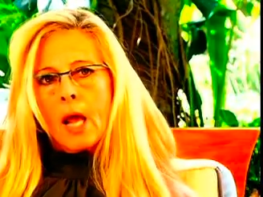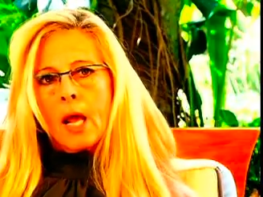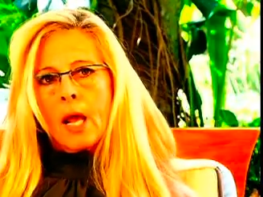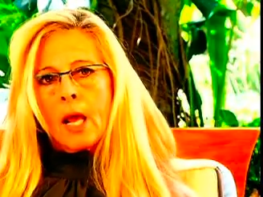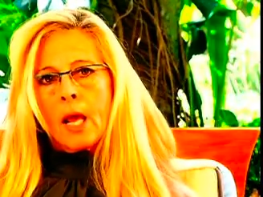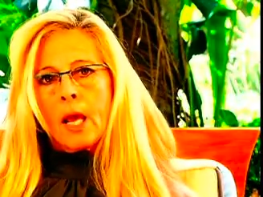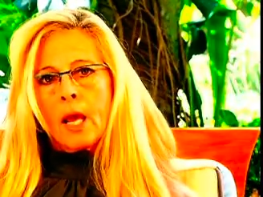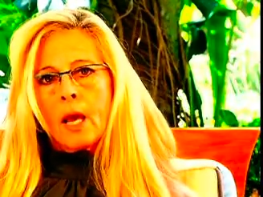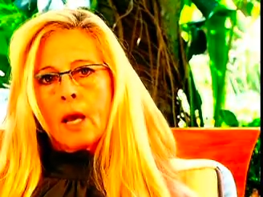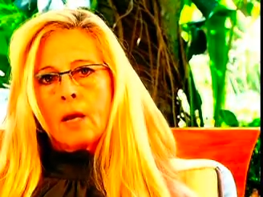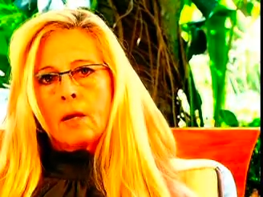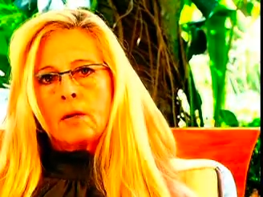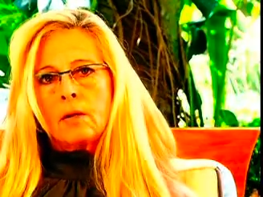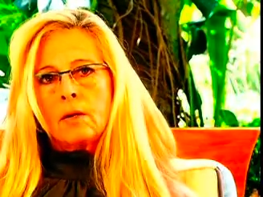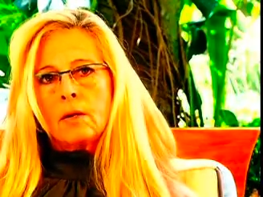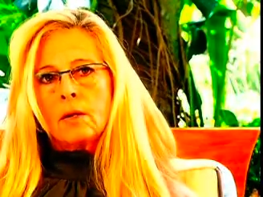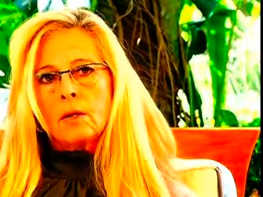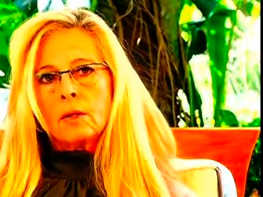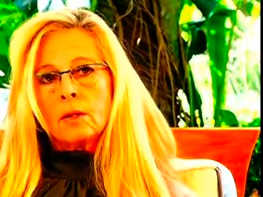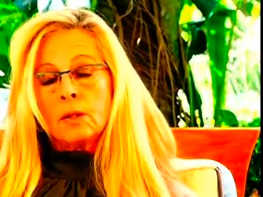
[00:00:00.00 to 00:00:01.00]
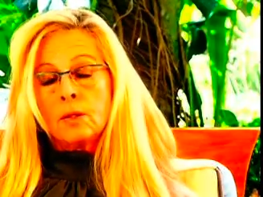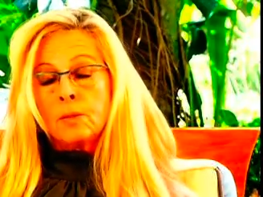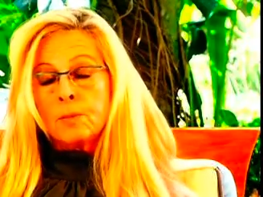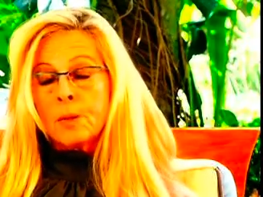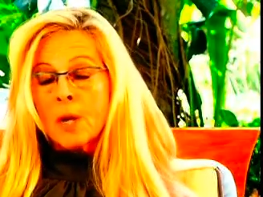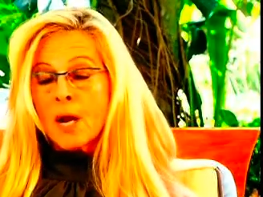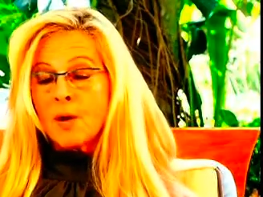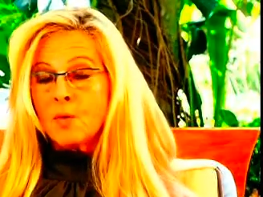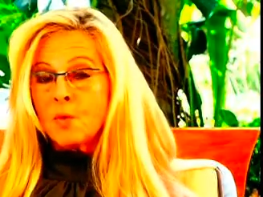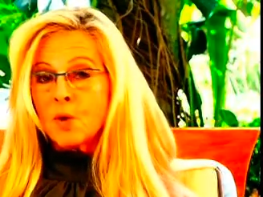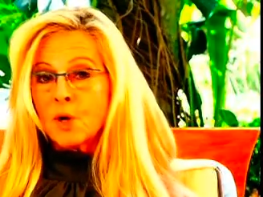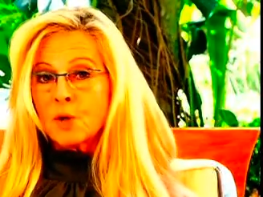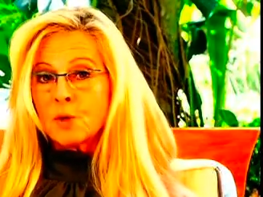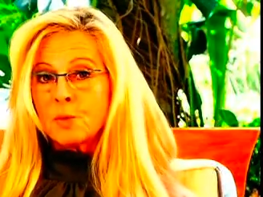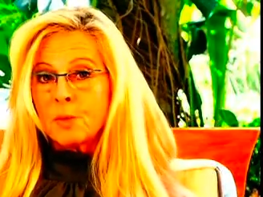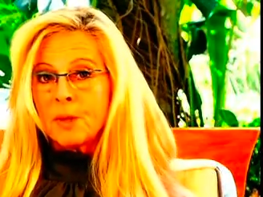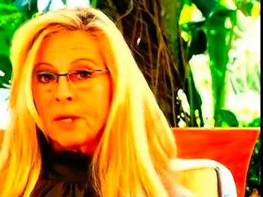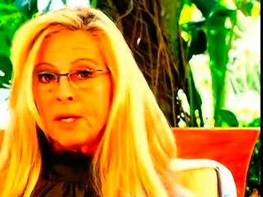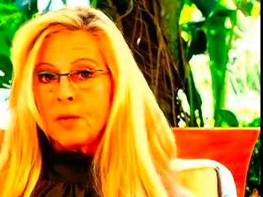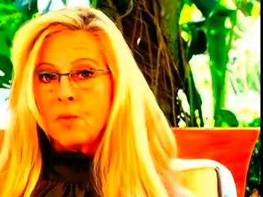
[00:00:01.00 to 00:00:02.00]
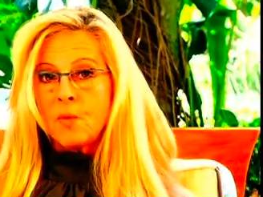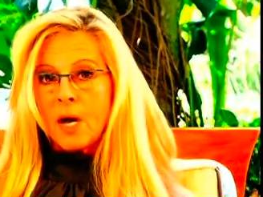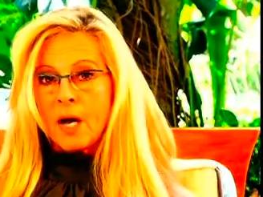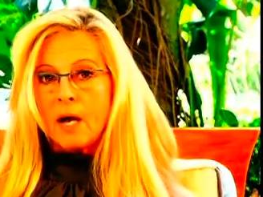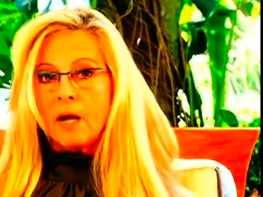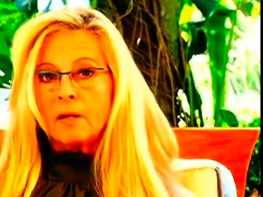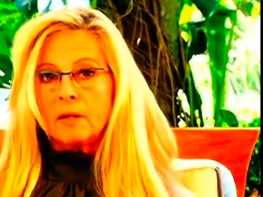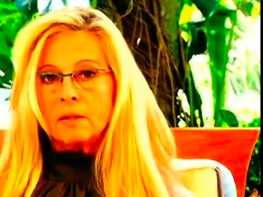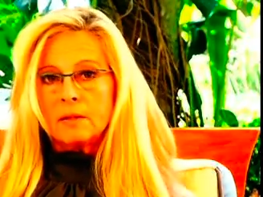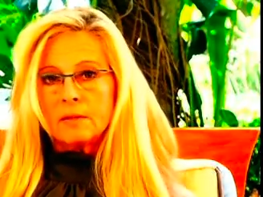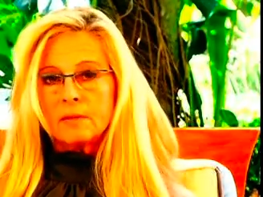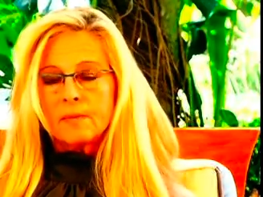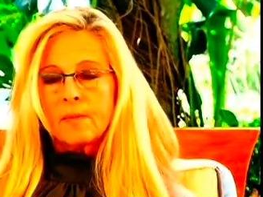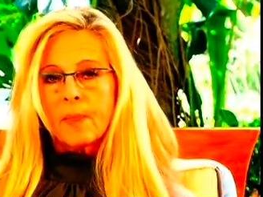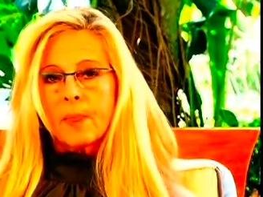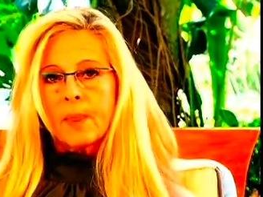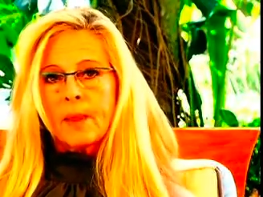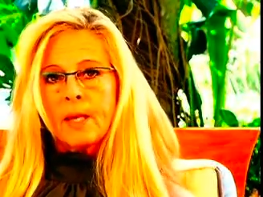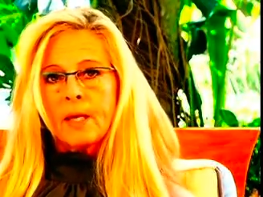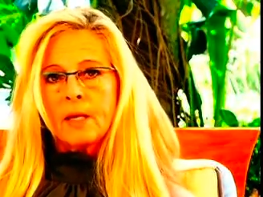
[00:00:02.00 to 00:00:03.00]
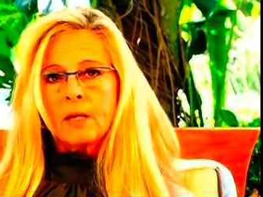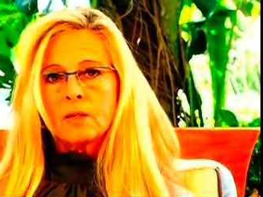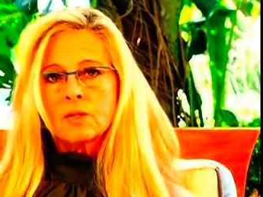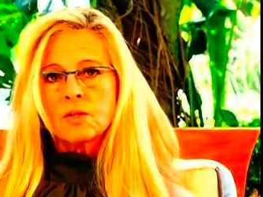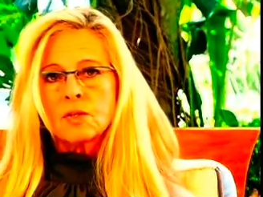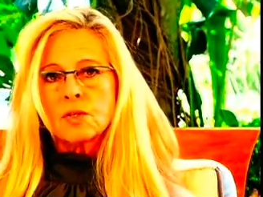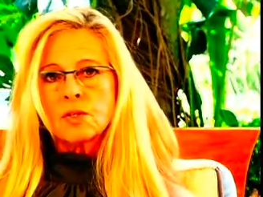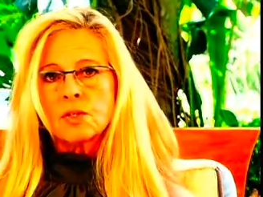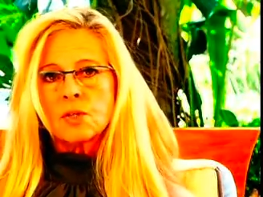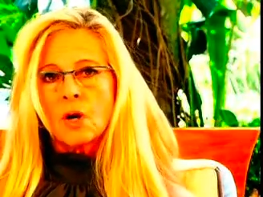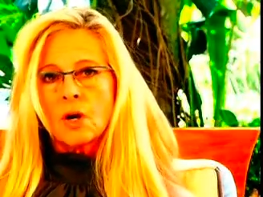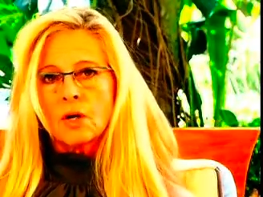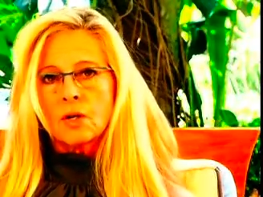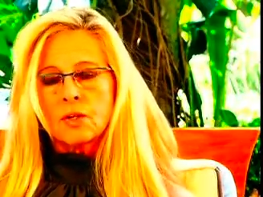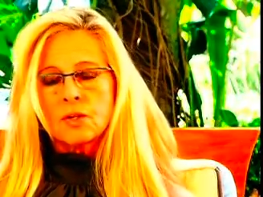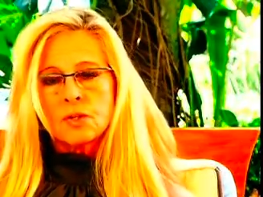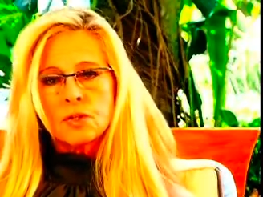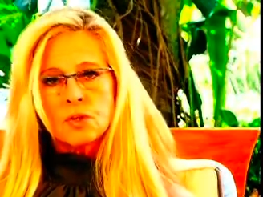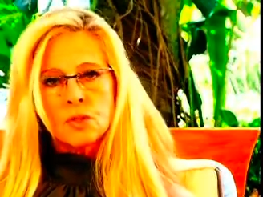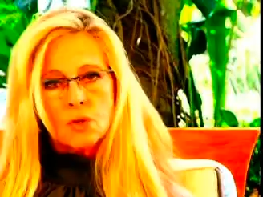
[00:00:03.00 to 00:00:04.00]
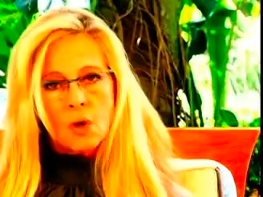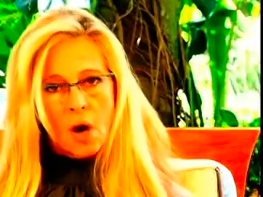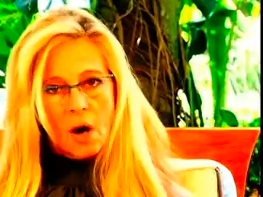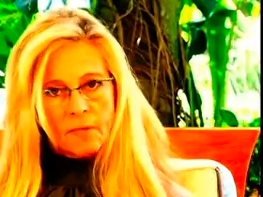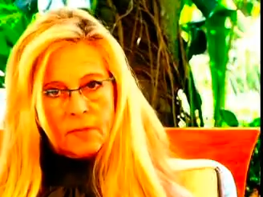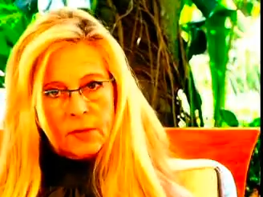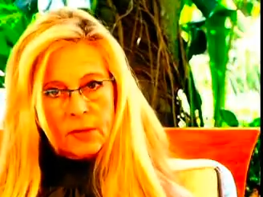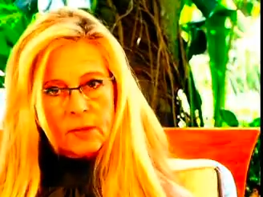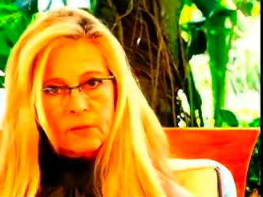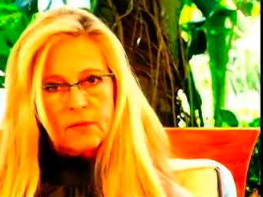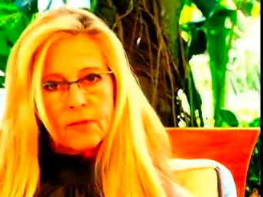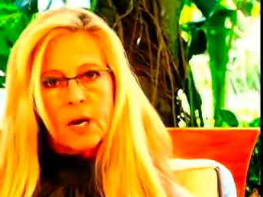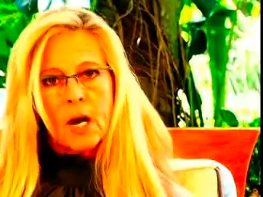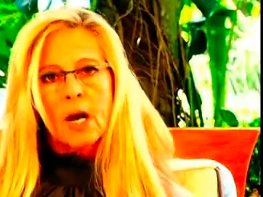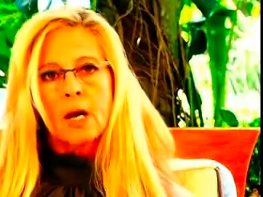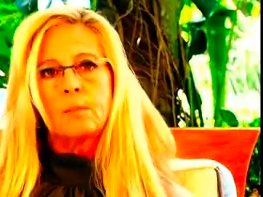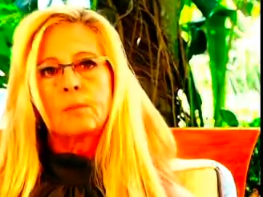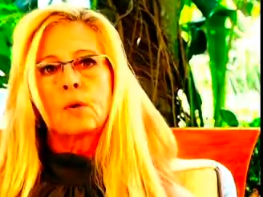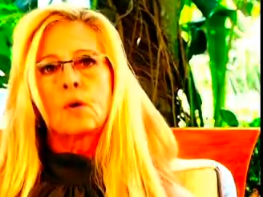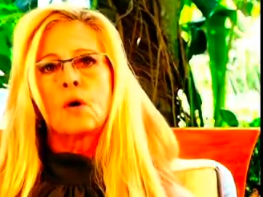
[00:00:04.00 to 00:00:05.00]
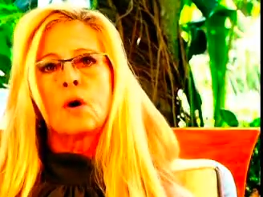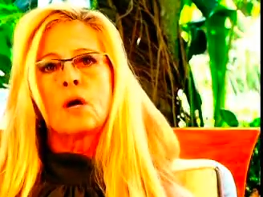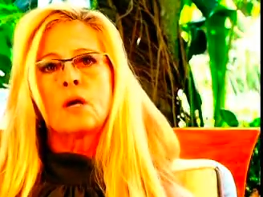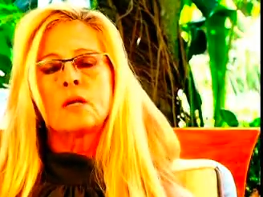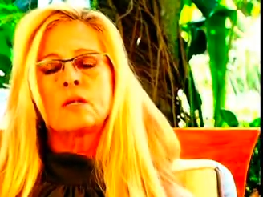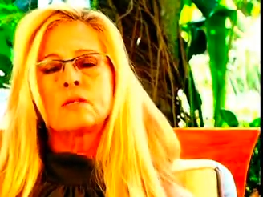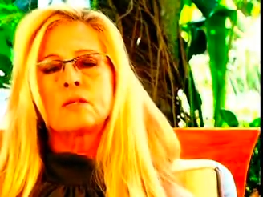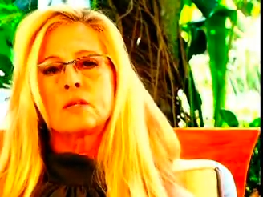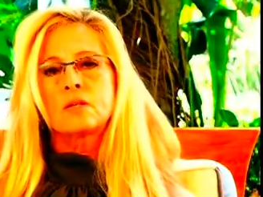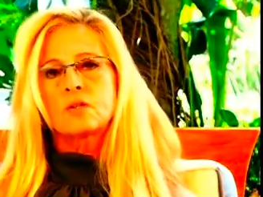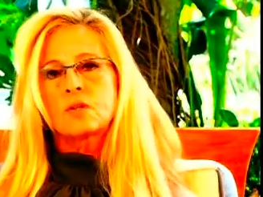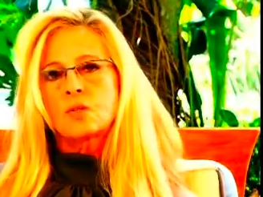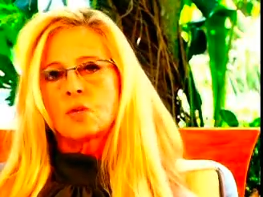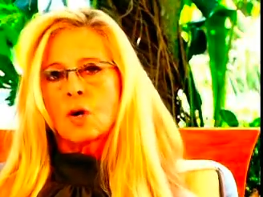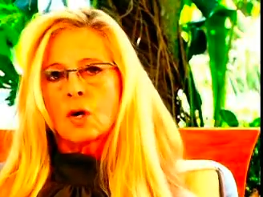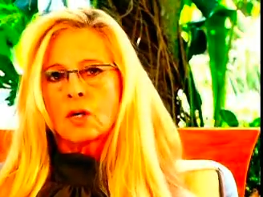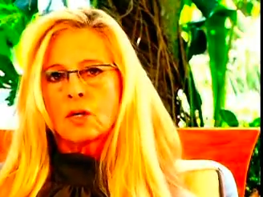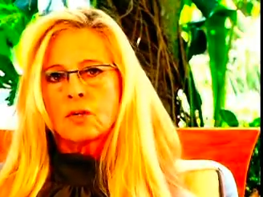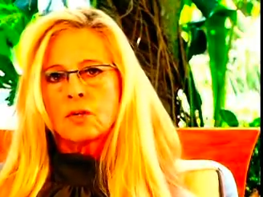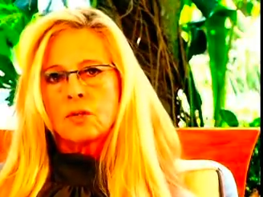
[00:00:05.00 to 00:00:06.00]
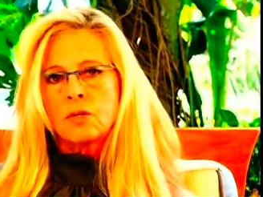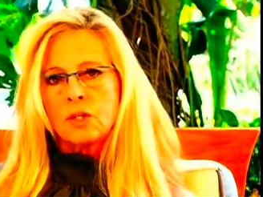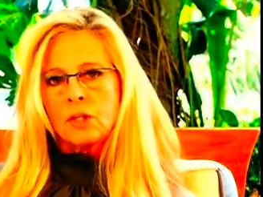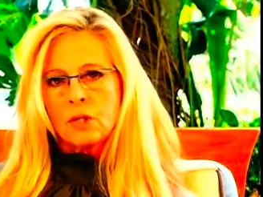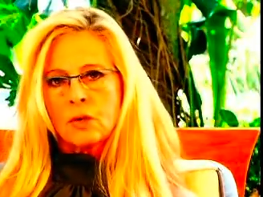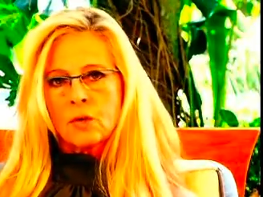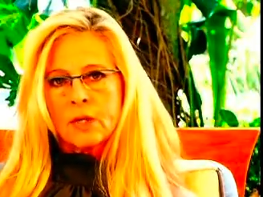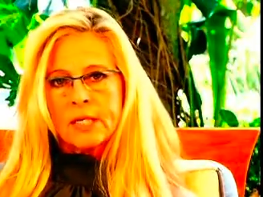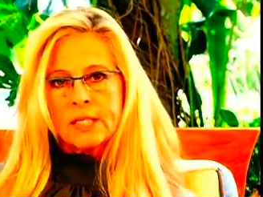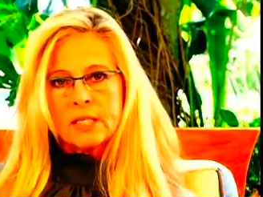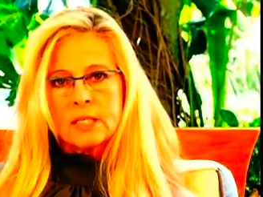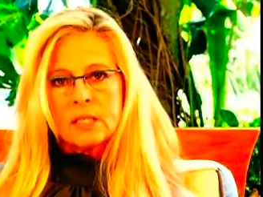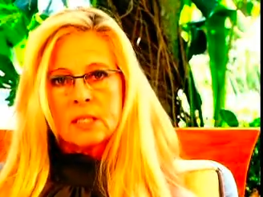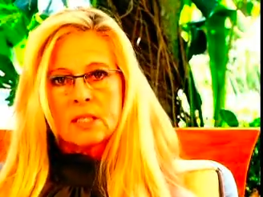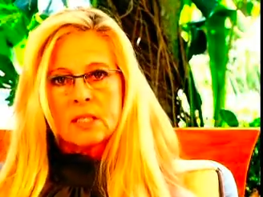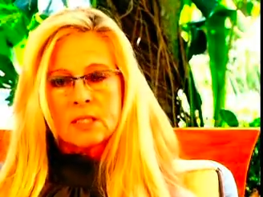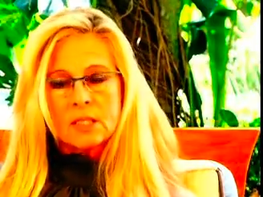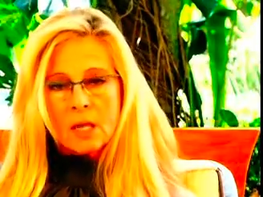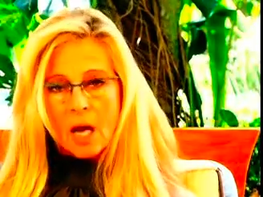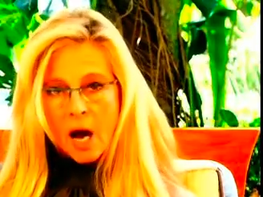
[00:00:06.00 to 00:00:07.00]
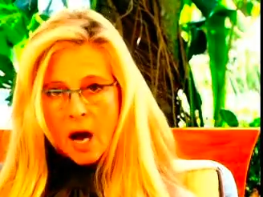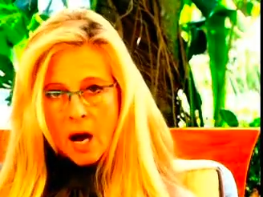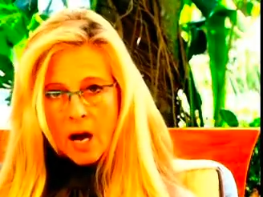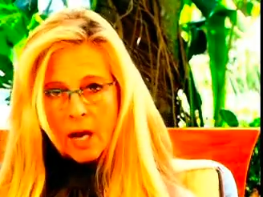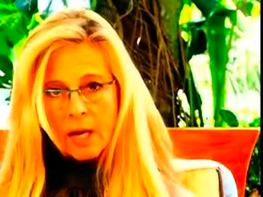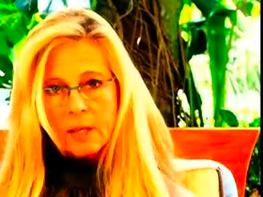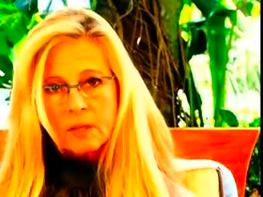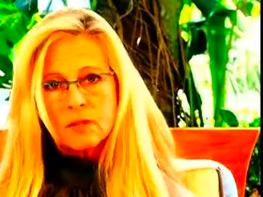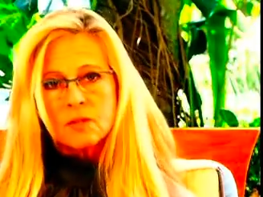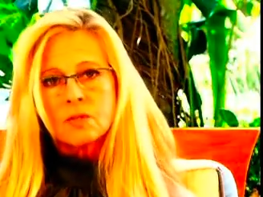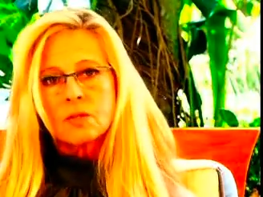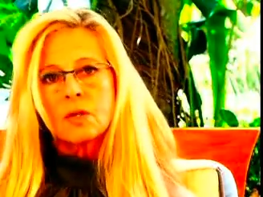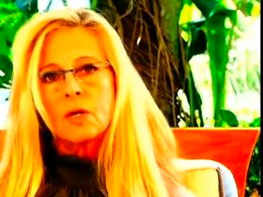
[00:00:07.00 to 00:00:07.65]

And Lupron worked pretty well. It started to soften the fibroids, it started to decrease in size,